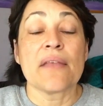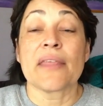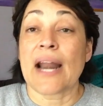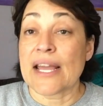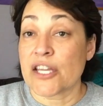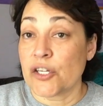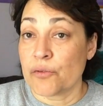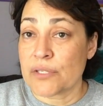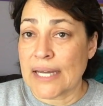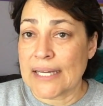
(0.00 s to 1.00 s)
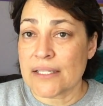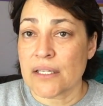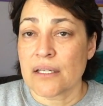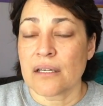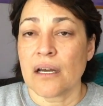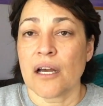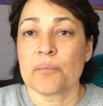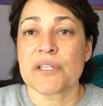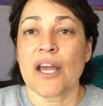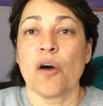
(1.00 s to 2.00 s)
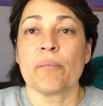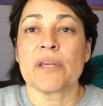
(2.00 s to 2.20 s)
that I can use that to help